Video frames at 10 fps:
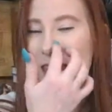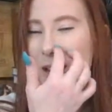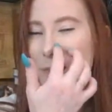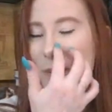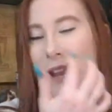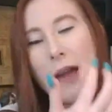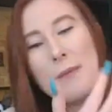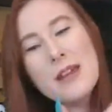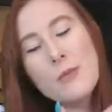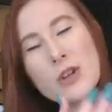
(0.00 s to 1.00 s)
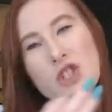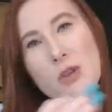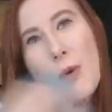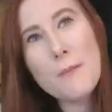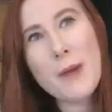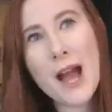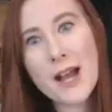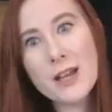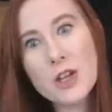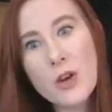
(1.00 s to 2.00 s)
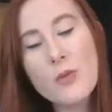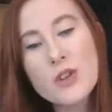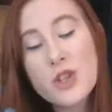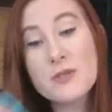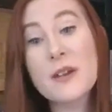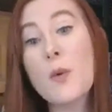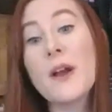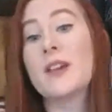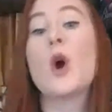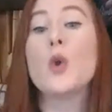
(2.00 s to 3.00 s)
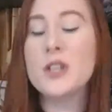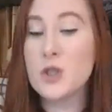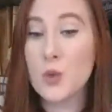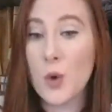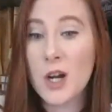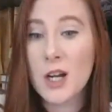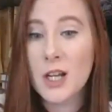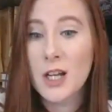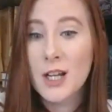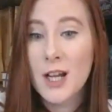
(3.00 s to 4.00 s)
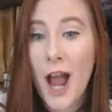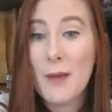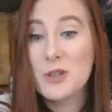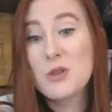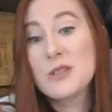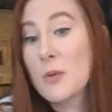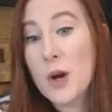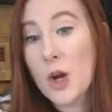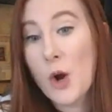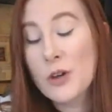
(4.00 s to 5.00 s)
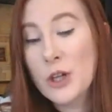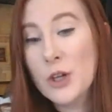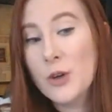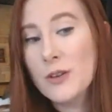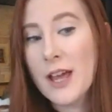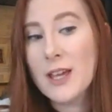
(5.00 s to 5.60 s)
yeah, but I mean, when she went back and when she was like, well, I can only do work, I'm choosing work over you. Like,